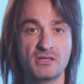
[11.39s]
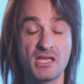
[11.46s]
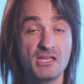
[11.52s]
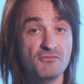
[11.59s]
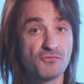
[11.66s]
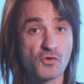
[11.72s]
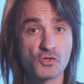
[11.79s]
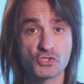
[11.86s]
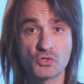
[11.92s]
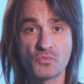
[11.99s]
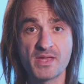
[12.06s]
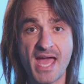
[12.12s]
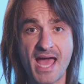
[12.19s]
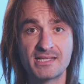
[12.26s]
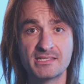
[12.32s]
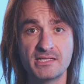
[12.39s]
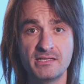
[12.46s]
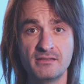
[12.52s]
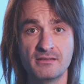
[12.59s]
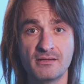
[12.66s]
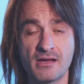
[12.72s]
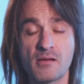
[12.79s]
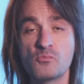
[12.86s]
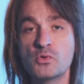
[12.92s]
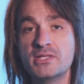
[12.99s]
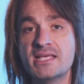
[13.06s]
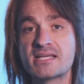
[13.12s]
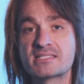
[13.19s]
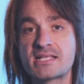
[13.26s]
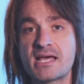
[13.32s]
In virtual reality, I'm
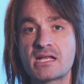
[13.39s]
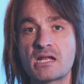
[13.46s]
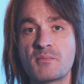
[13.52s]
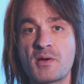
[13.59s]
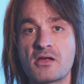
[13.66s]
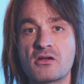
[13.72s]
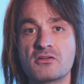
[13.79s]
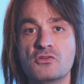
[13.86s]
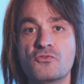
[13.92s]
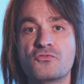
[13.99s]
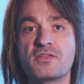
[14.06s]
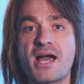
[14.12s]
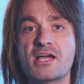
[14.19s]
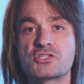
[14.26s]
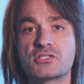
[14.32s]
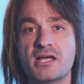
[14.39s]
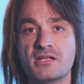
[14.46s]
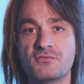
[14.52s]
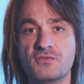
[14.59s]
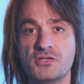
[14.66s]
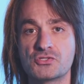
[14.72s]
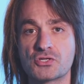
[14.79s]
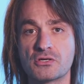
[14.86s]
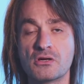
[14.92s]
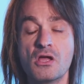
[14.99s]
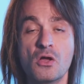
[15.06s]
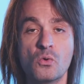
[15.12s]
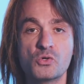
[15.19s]
really excited about our new flashlight feature,